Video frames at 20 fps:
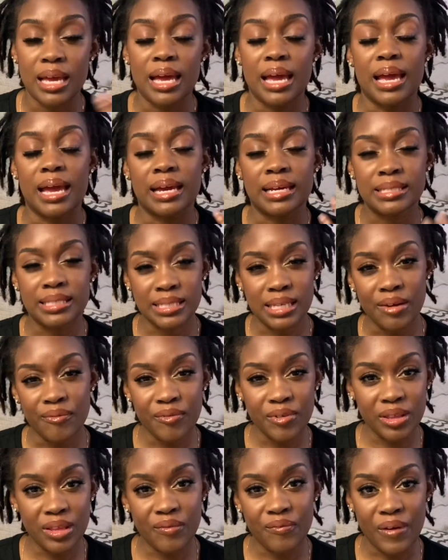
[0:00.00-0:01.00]
except for
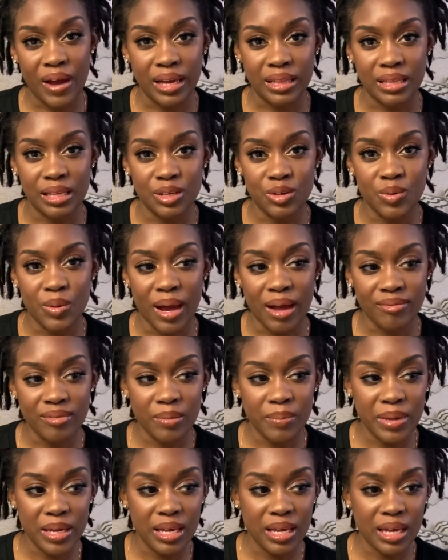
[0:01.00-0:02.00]
the fact that you have to
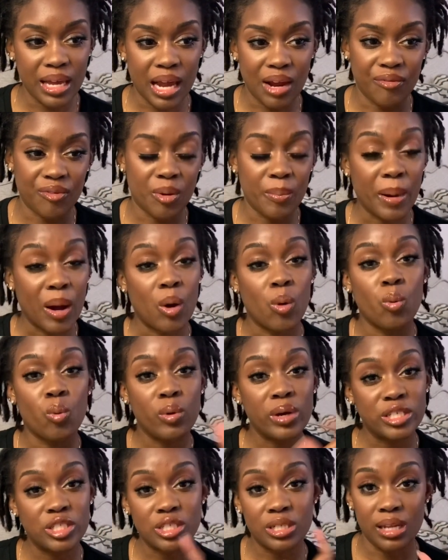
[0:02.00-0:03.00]
be careful about
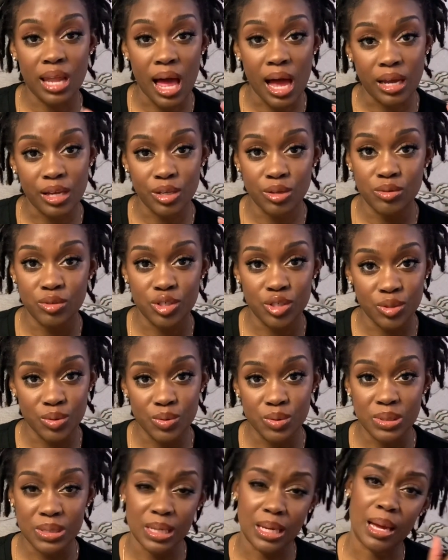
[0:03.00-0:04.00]
which lock you
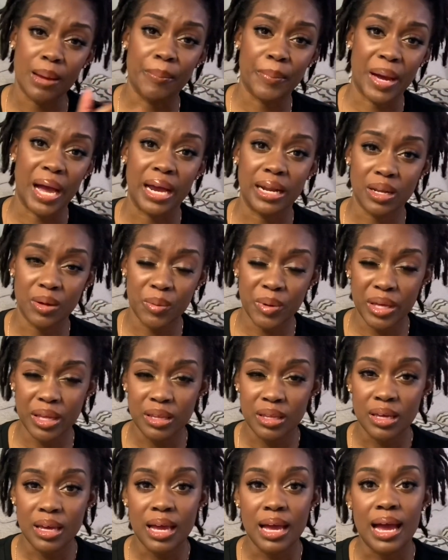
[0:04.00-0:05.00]
choose to combine it with.
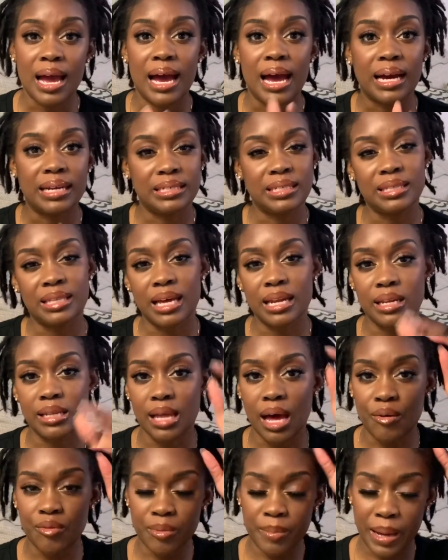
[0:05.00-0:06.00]
I did that a
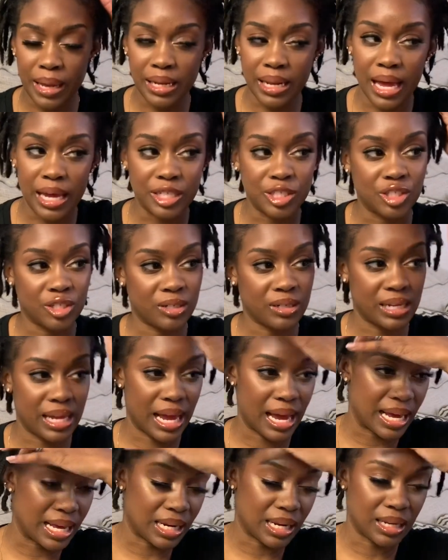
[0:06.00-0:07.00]
lot with my last journey. I
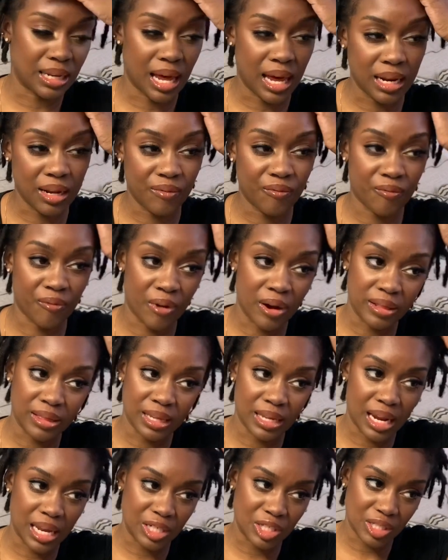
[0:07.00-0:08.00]
had a lot up front
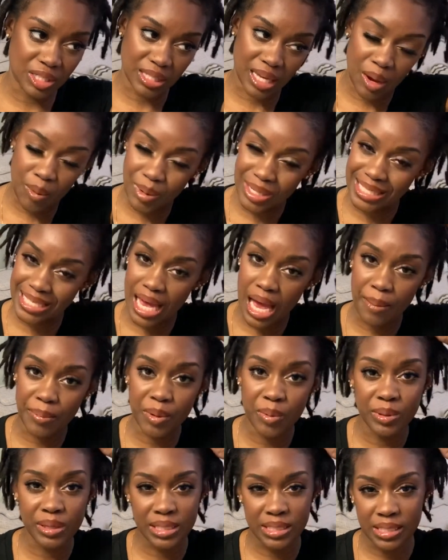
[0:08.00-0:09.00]
that I wasn't happy
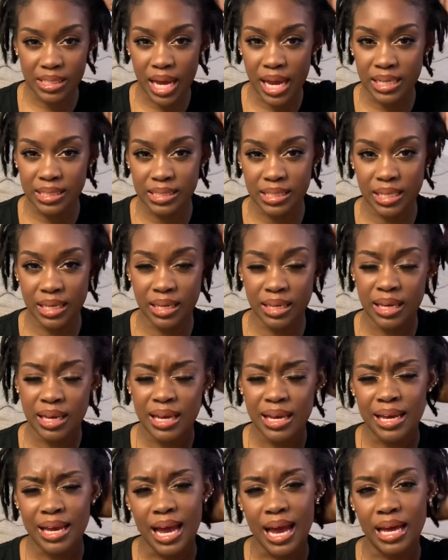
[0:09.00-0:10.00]
with the sizing.
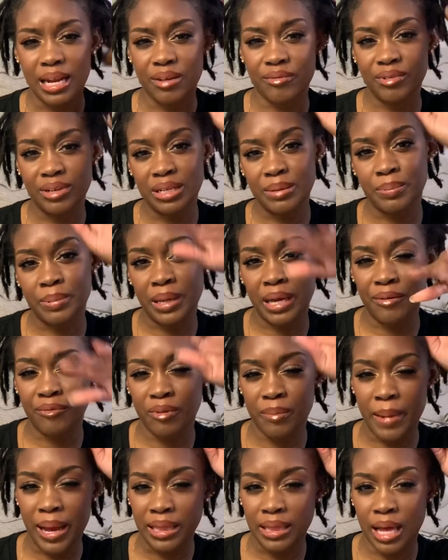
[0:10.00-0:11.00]
I didn't really plan for
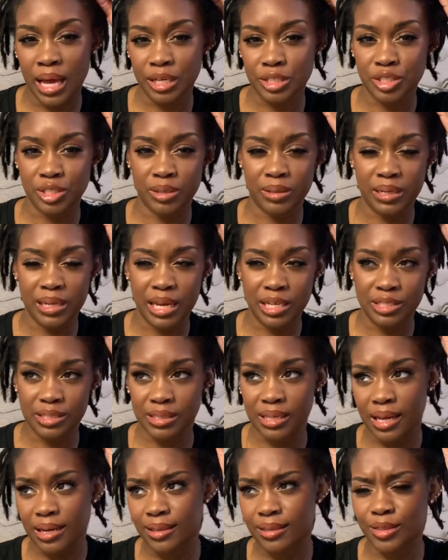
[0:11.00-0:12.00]
my lock journey. I just
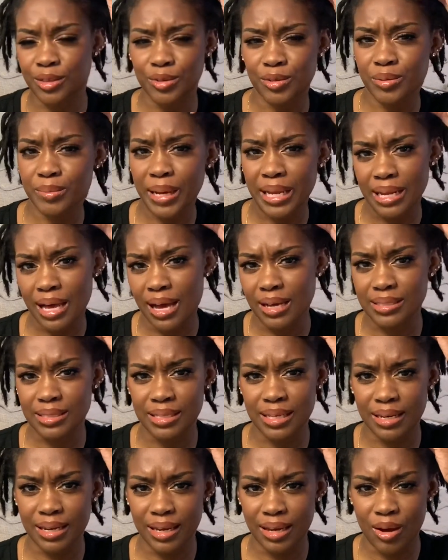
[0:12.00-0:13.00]
kind of threw my locks
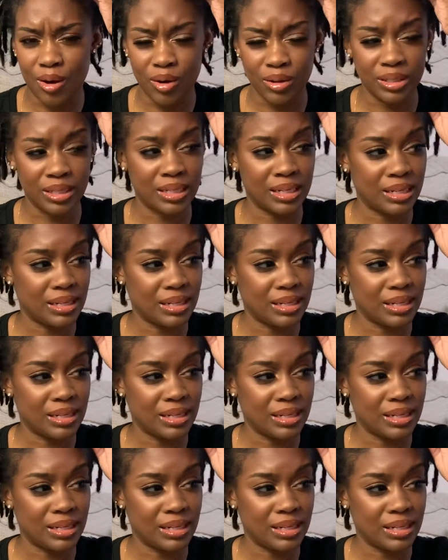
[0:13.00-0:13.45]
in and called it a